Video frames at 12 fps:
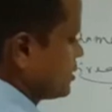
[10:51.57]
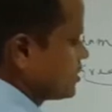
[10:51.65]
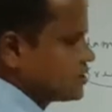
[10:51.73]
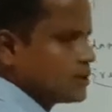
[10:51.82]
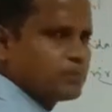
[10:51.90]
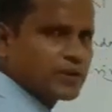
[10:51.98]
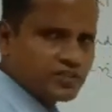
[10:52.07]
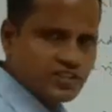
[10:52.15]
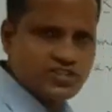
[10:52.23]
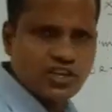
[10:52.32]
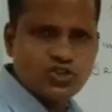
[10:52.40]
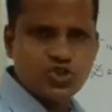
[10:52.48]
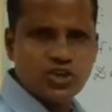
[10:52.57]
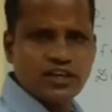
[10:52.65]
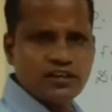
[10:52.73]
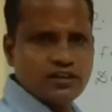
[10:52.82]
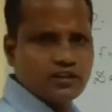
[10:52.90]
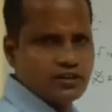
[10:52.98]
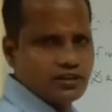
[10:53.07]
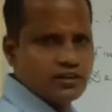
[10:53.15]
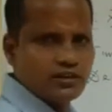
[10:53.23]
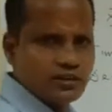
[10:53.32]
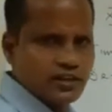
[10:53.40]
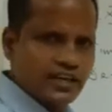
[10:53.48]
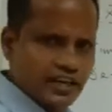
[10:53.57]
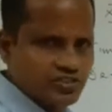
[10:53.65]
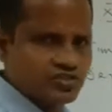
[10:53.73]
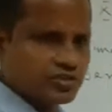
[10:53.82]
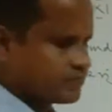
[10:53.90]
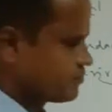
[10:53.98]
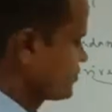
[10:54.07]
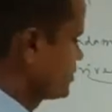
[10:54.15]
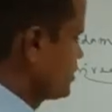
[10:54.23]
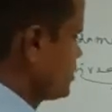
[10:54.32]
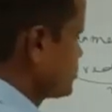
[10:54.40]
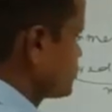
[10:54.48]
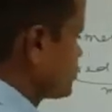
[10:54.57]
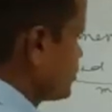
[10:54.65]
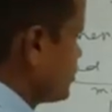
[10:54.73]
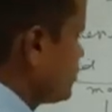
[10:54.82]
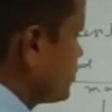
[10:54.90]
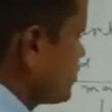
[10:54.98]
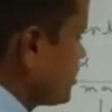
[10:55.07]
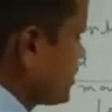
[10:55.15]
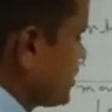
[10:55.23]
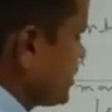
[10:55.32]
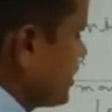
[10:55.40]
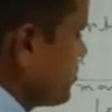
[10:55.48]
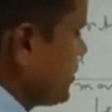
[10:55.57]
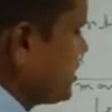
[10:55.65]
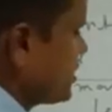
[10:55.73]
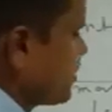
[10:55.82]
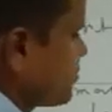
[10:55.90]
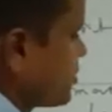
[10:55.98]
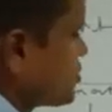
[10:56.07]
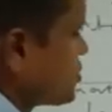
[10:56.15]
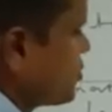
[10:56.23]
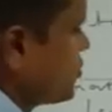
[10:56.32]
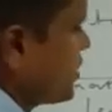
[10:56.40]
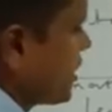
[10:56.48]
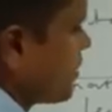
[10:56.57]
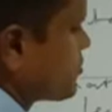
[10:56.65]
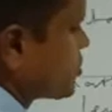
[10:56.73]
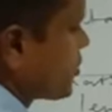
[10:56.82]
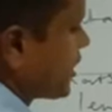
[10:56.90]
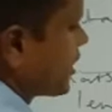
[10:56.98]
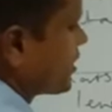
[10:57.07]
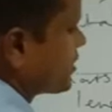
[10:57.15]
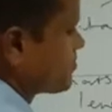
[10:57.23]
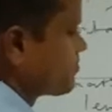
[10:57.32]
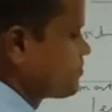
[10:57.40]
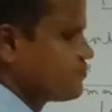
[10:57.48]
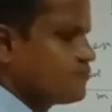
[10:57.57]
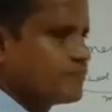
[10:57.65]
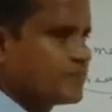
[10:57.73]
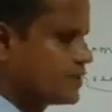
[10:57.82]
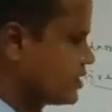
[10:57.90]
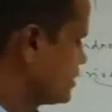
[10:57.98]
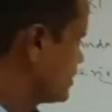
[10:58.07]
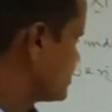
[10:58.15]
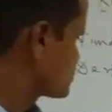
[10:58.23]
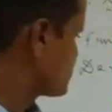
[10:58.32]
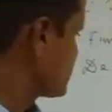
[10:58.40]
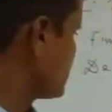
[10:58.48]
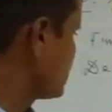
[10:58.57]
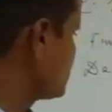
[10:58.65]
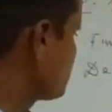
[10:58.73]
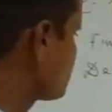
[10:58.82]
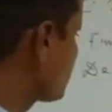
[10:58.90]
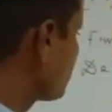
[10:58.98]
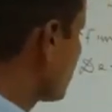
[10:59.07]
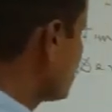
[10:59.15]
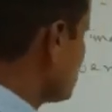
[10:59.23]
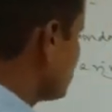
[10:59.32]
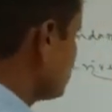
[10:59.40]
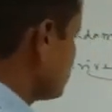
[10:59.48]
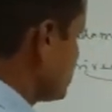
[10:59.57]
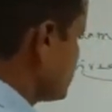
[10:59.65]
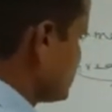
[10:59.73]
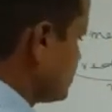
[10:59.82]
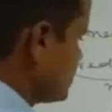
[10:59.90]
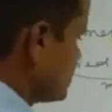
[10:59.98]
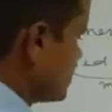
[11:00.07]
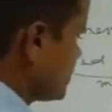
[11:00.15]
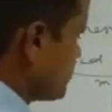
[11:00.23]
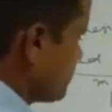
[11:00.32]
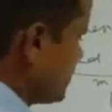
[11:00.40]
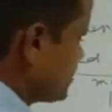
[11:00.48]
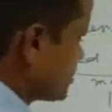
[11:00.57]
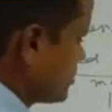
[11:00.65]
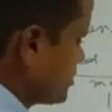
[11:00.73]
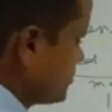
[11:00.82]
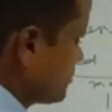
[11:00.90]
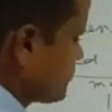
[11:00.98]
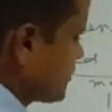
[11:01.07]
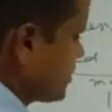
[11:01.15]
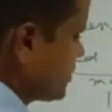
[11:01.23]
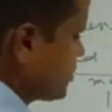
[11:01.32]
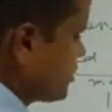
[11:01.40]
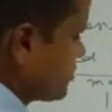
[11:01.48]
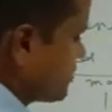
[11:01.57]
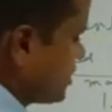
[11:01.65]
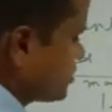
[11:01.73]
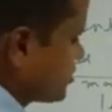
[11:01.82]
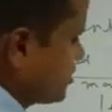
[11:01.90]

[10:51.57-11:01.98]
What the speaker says: Then breadth is also a length. So m into m gives you m square. Similarly here for volume, meter, here meter,